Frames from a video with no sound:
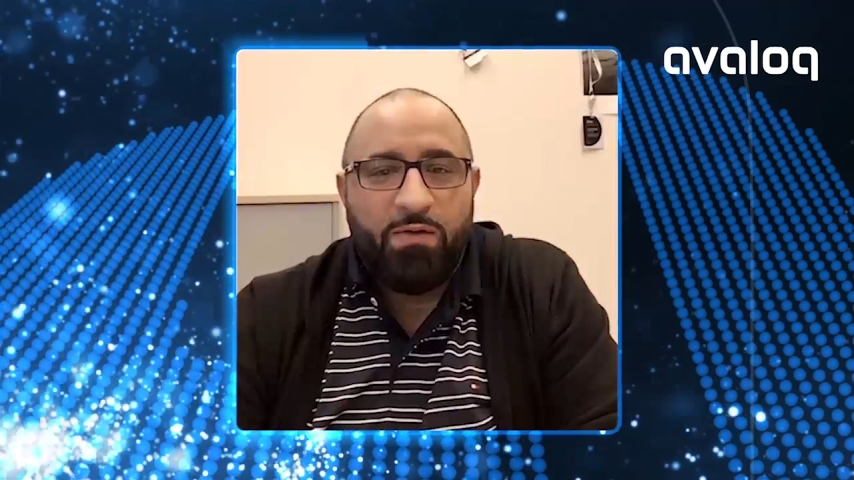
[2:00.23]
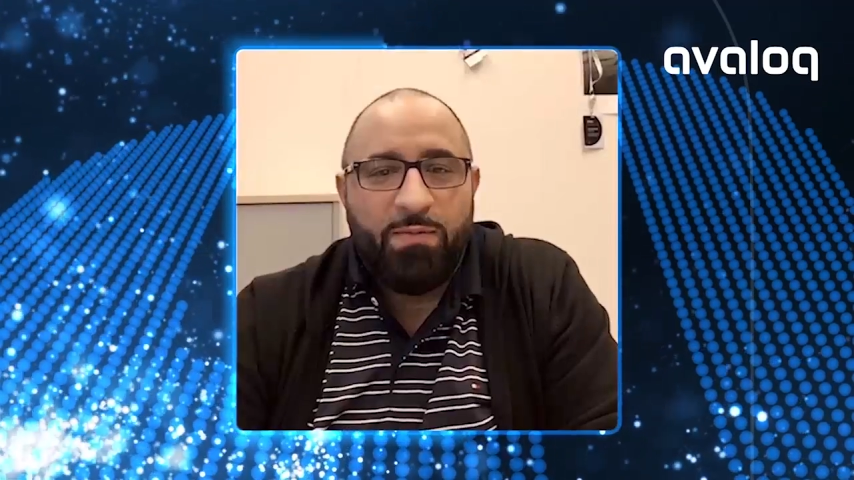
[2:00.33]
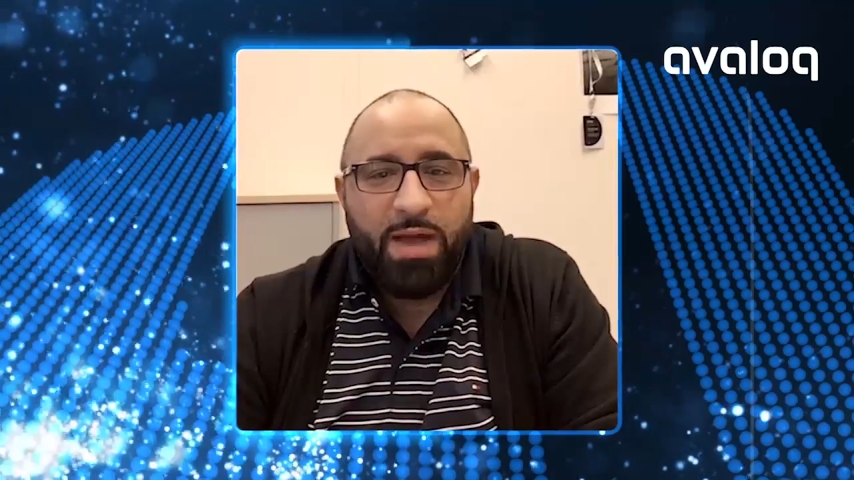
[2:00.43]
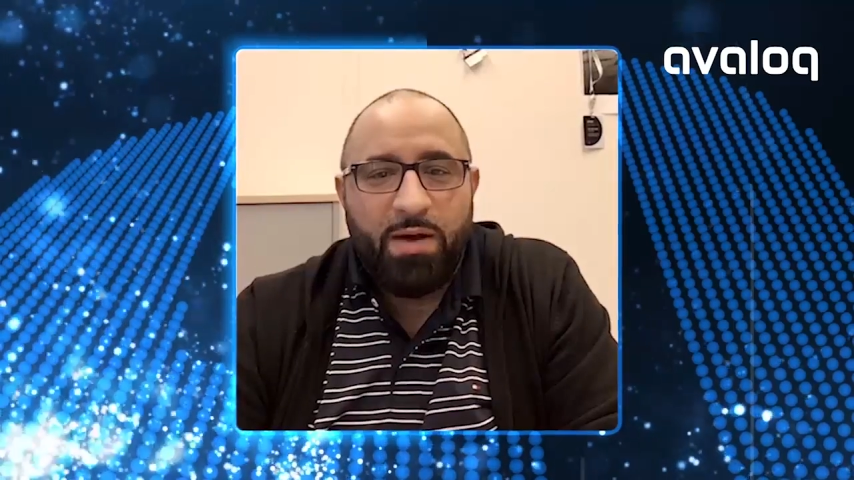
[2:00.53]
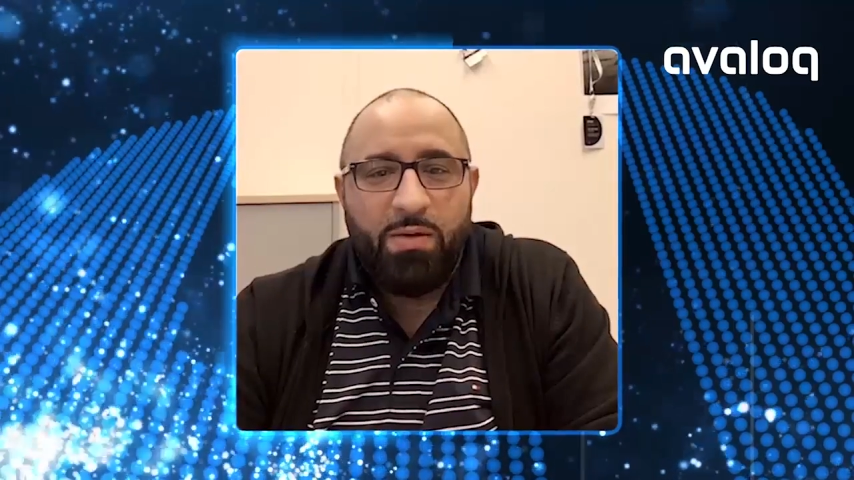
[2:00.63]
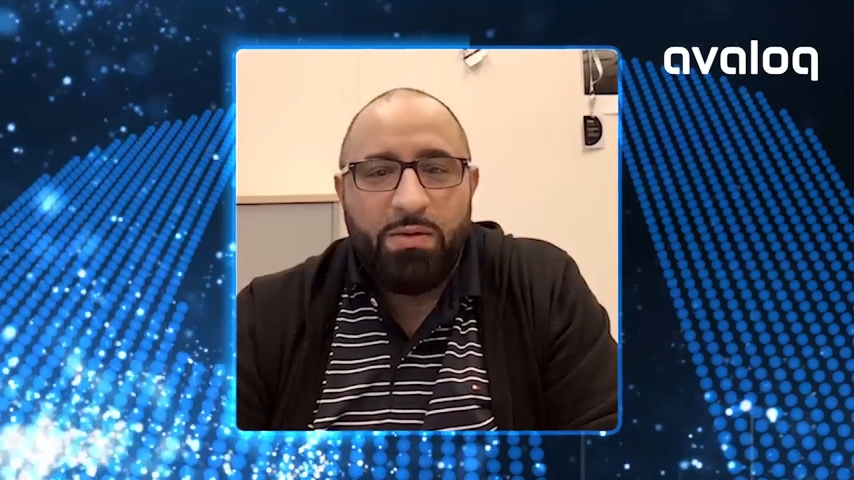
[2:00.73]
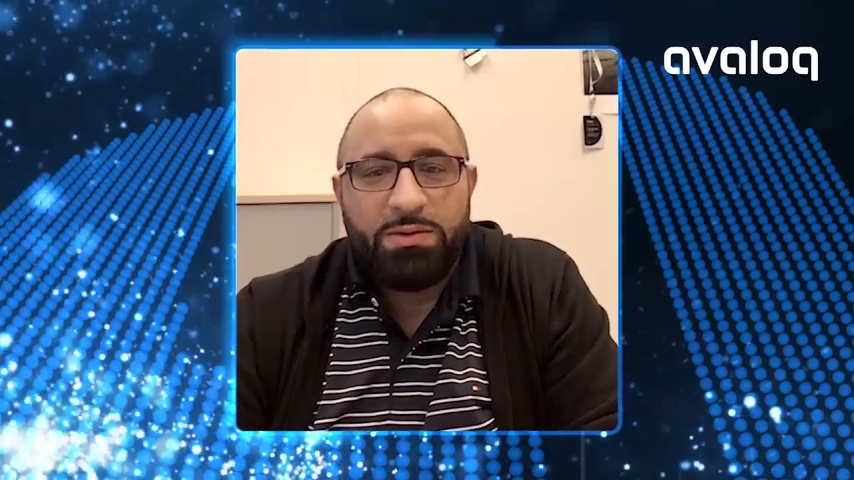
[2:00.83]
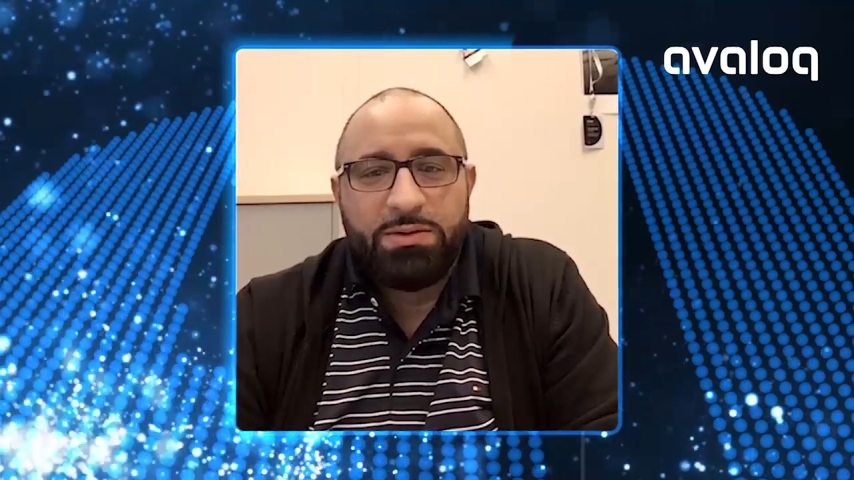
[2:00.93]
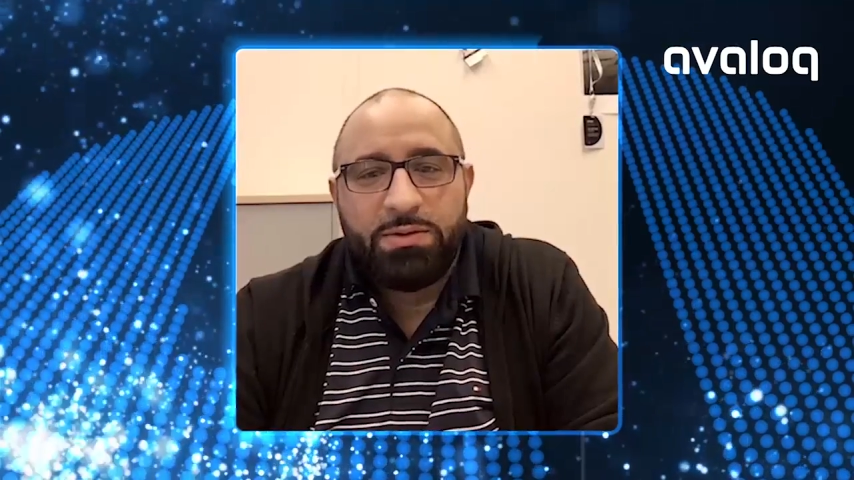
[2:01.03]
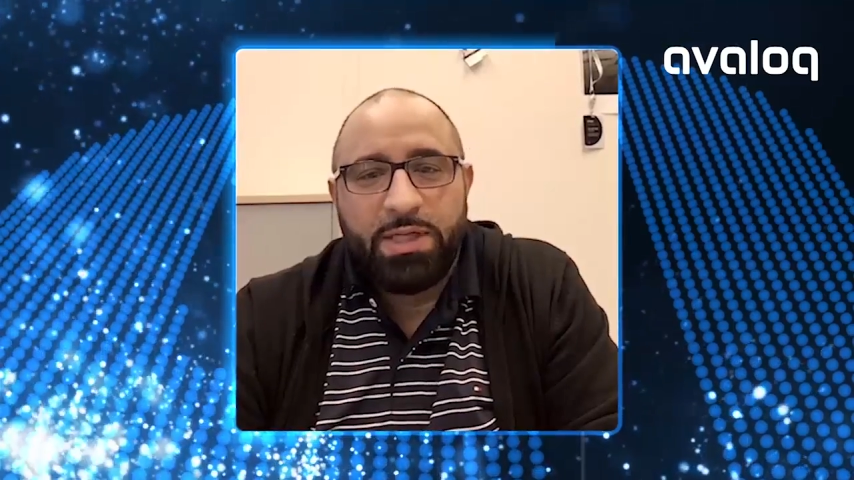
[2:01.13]
One of my
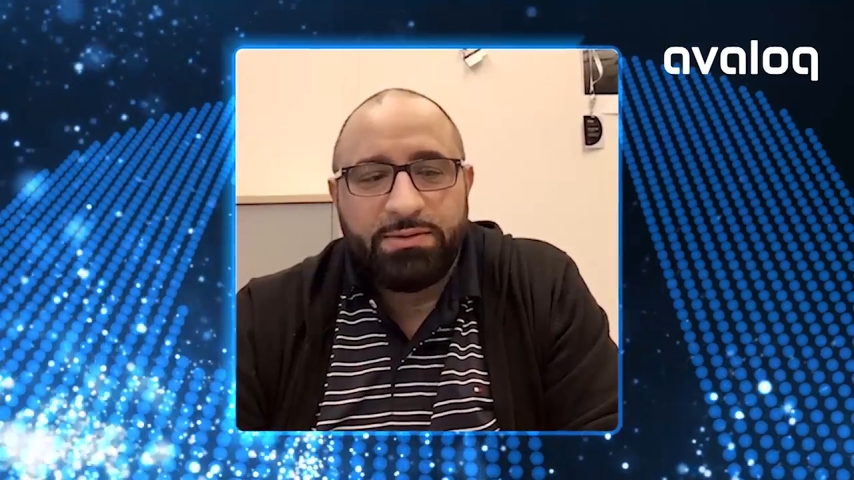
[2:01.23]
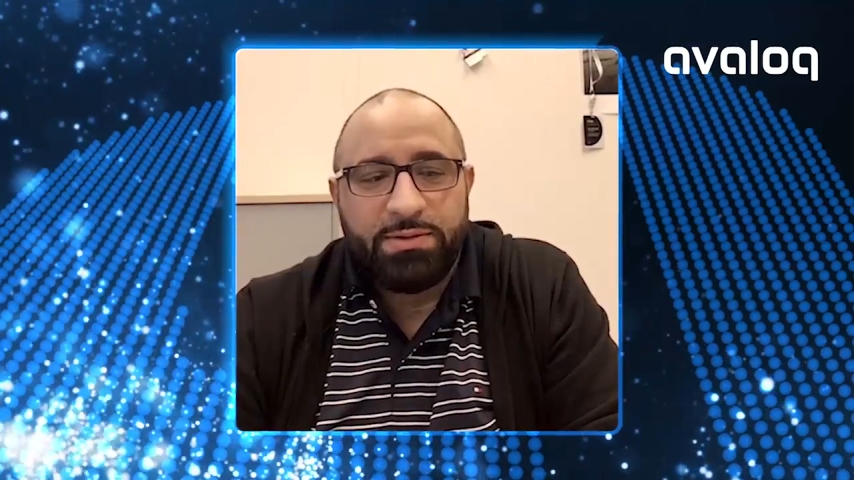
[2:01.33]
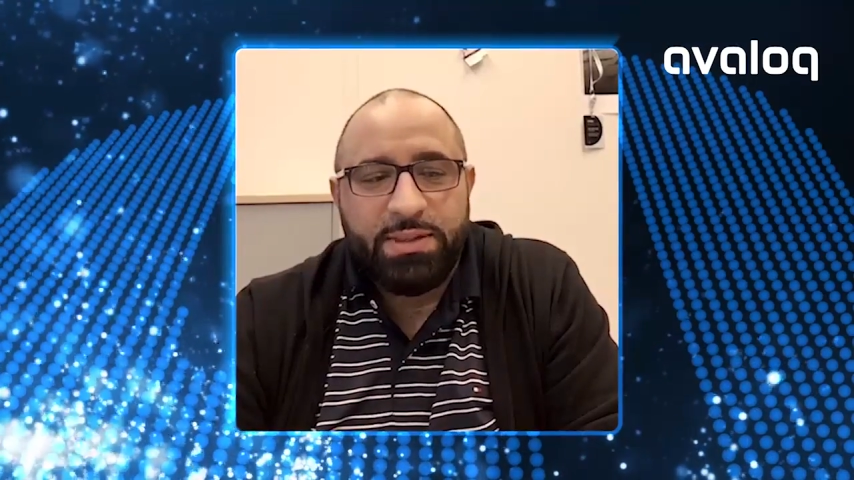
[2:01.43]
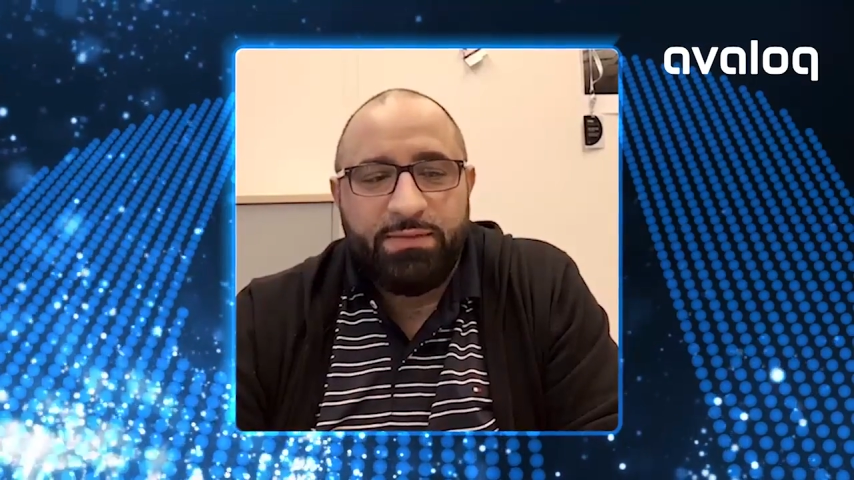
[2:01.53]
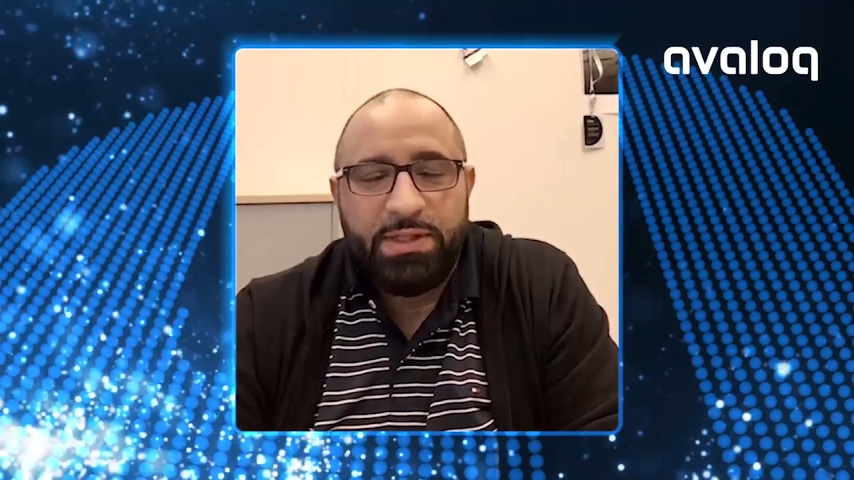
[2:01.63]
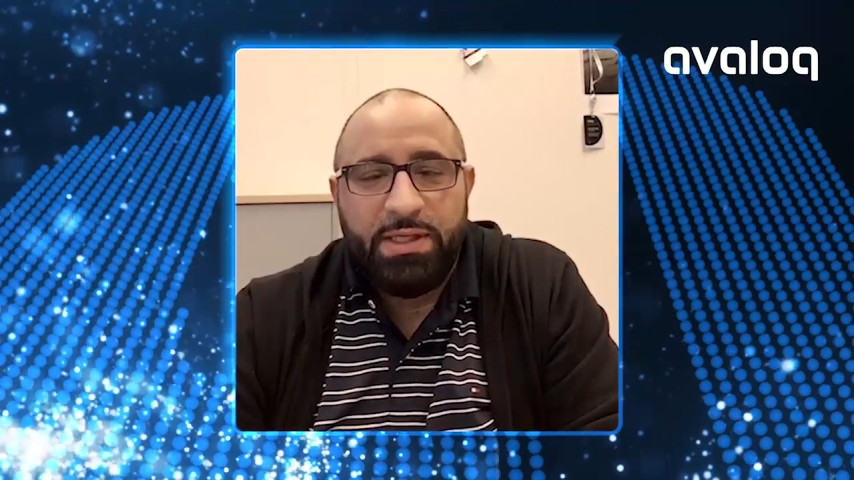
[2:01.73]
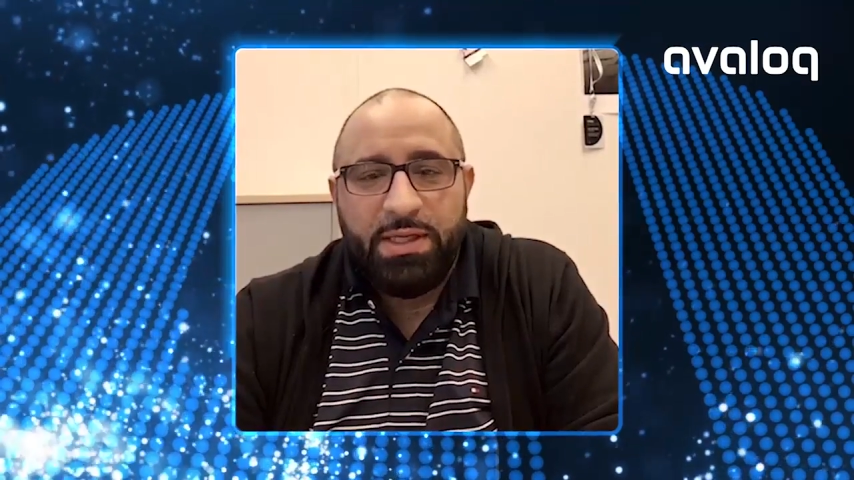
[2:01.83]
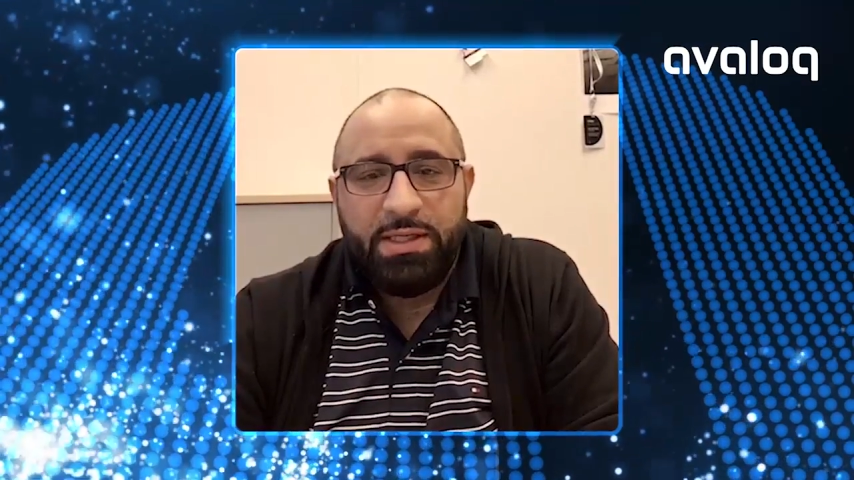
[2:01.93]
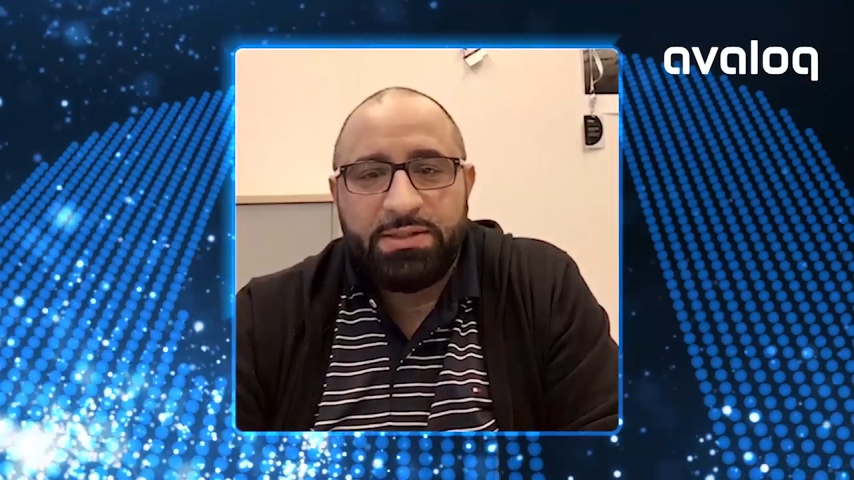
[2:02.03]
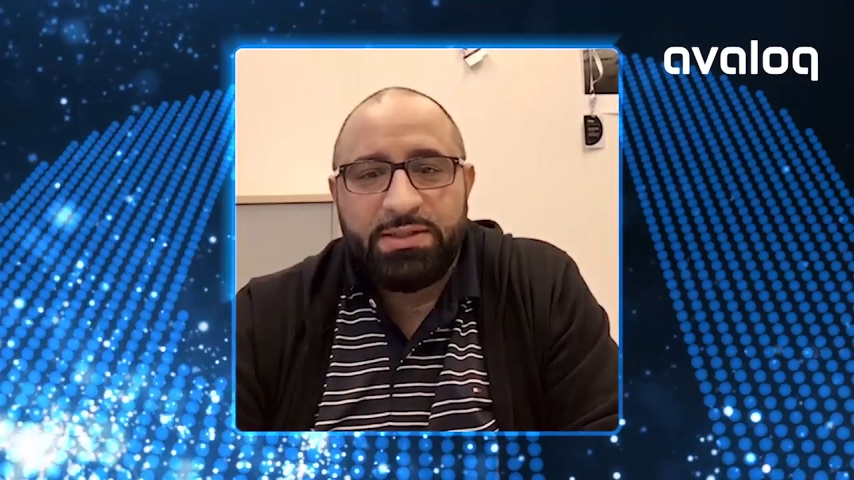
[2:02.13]
goals
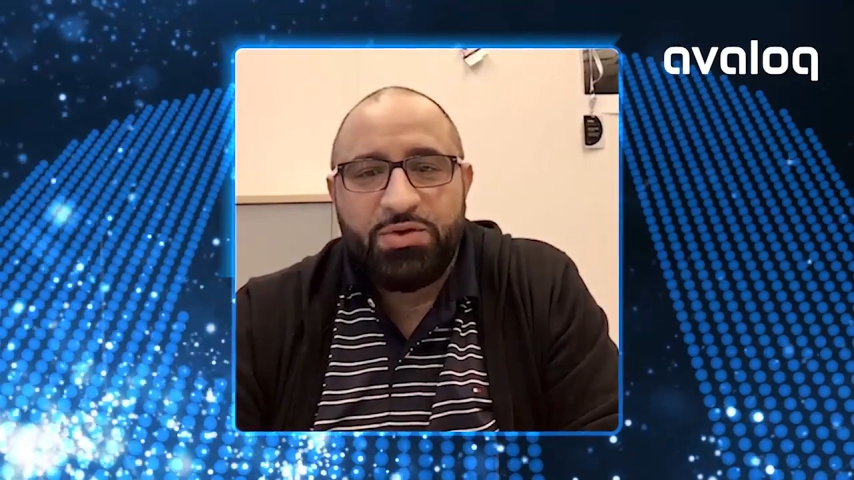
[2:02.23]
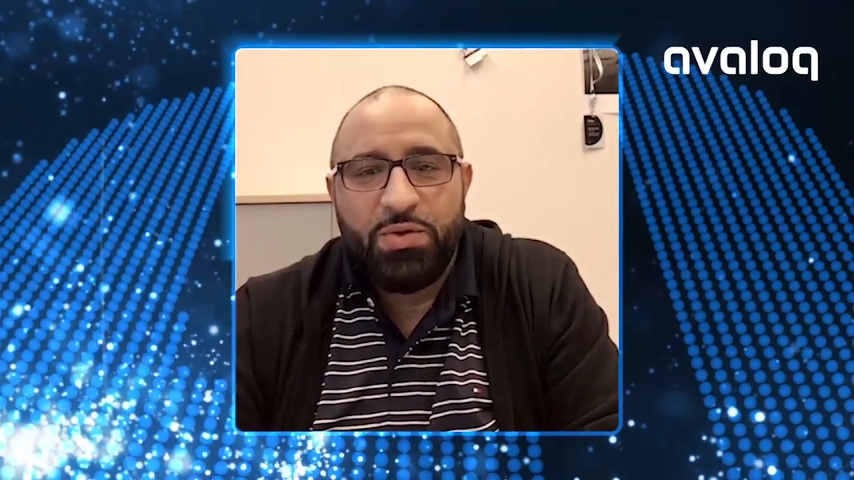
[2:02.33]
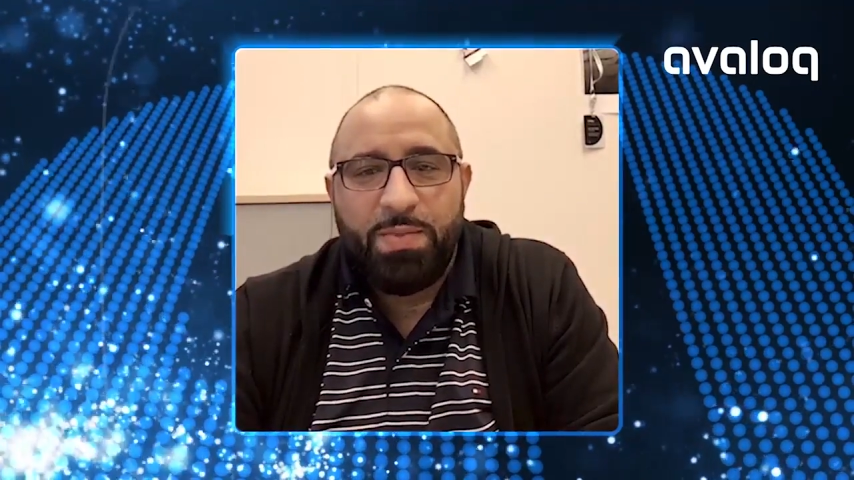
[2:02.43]
2017 is to